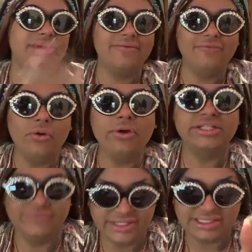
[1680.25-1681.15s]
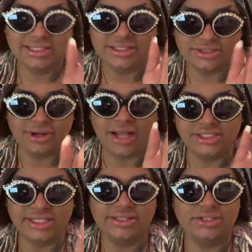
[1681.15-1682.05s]
Of course, Vixen is
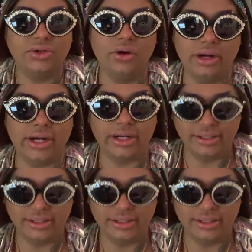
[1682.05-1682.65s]
scratching at the door.